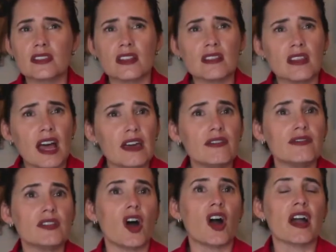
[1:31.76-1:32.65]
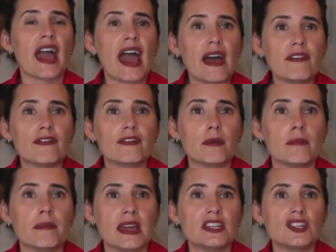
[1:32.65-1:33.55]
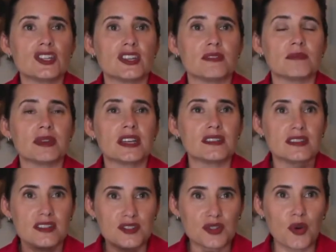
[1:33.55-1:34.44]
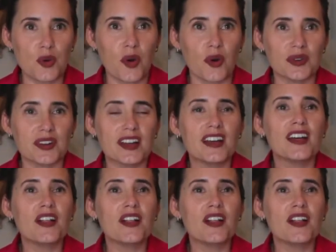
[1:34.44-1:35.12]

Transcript: The lifelong affirmation, because there's a quote,